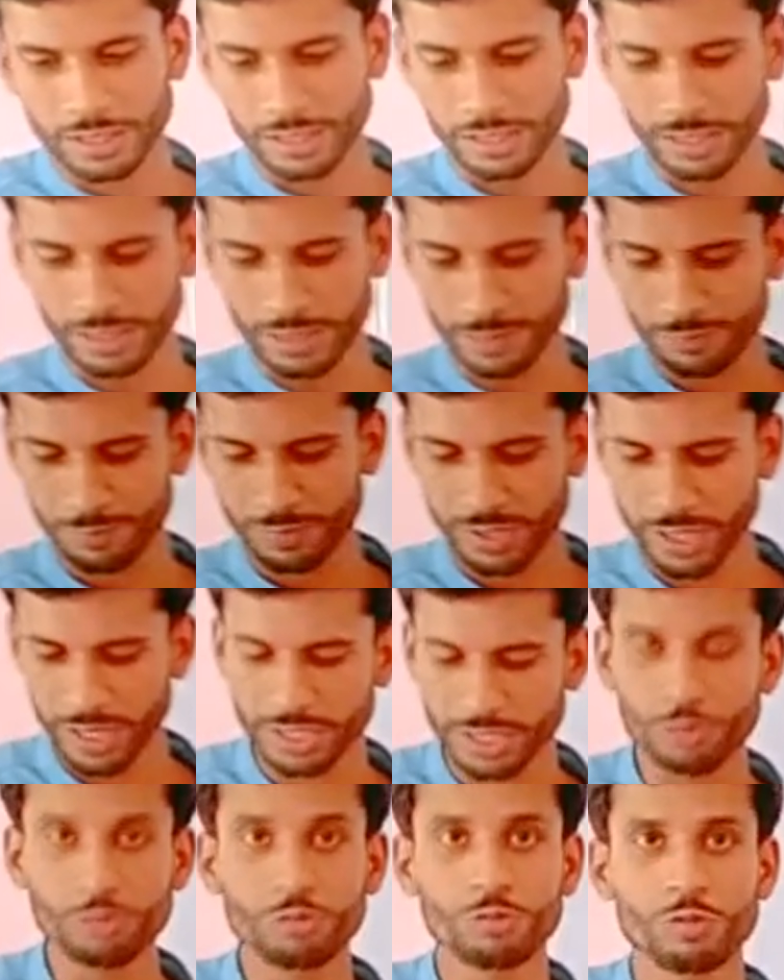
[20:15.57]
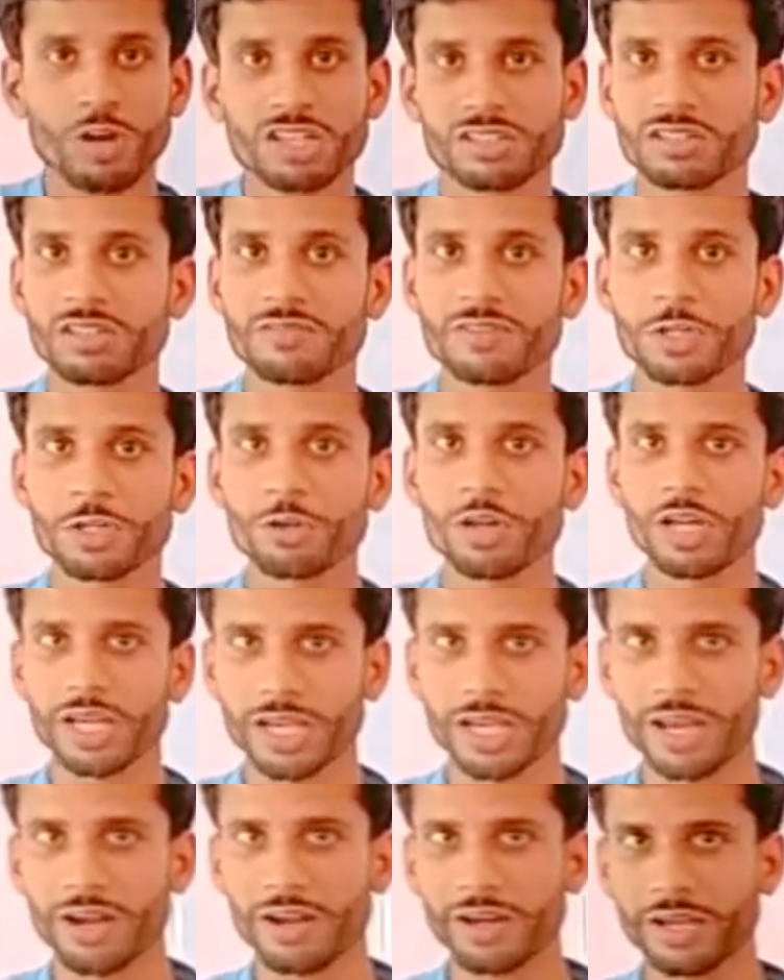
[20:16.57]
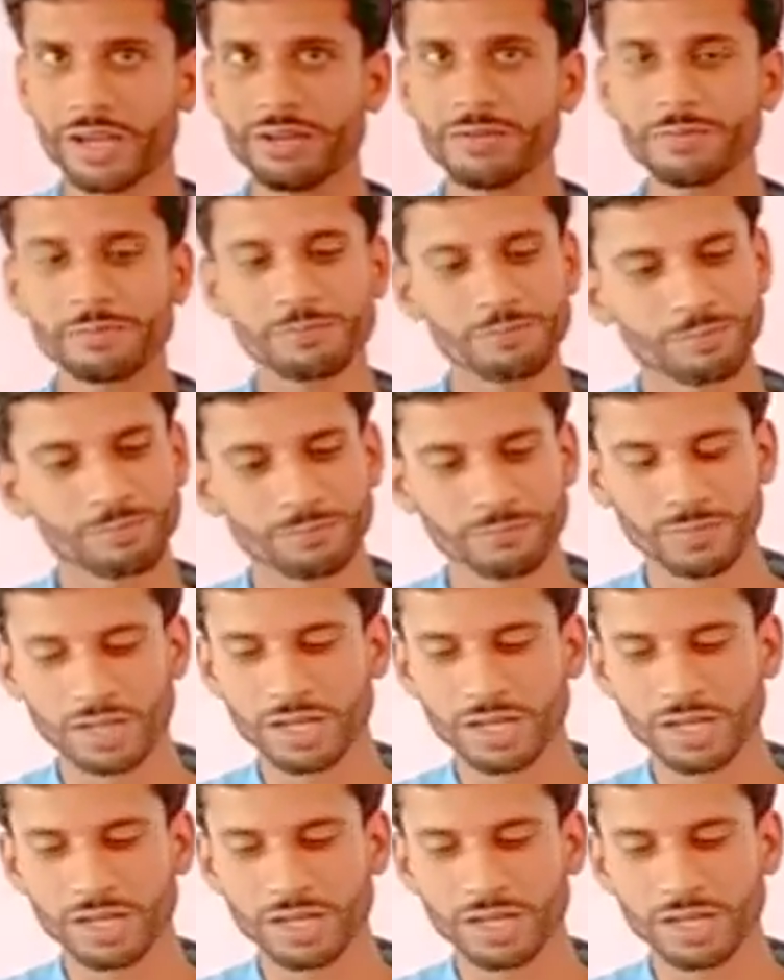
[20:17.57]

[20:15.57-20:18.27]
And you watch the video again and again,